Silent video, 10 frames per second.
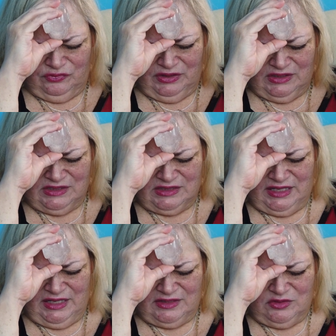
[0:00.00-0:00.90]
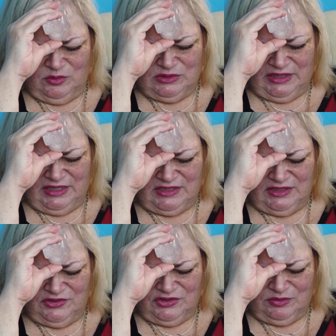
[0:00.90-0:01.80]
It's just like it's almost like it
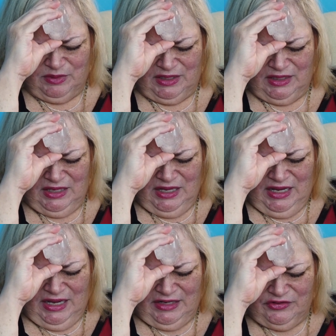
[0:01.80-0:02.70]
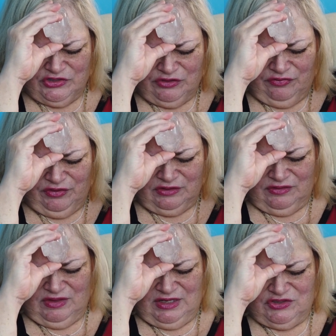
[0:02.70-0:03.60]
touches my energy field
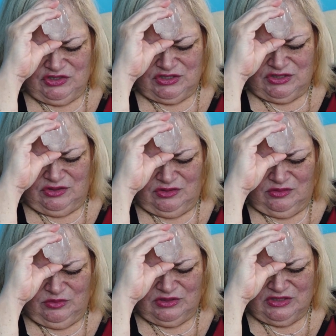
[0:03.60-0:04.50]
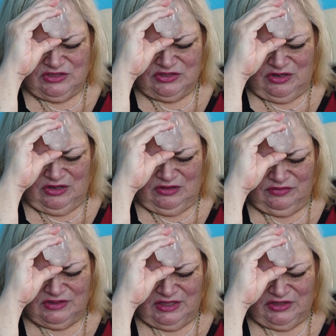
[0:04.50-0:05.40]
and then it just almost
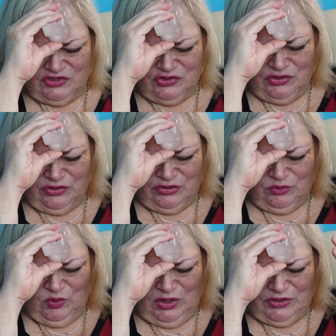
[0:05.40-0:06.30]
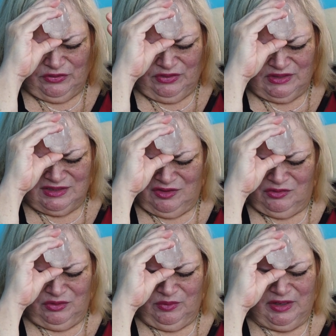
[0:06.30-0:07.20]
dissolves like sugar in water. That's the
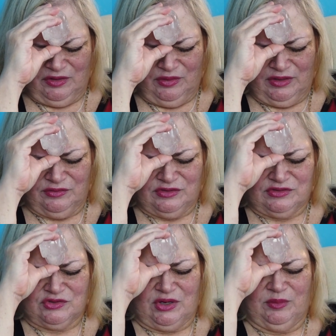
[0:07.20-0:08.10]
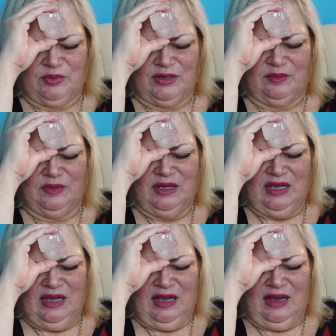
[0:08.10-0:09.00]
only way I know how to describe what I'm
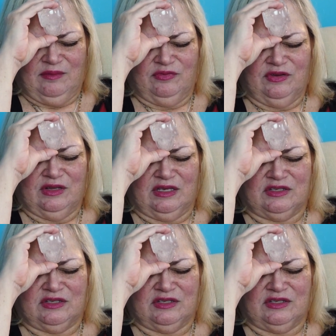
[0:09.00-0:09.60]
feeling.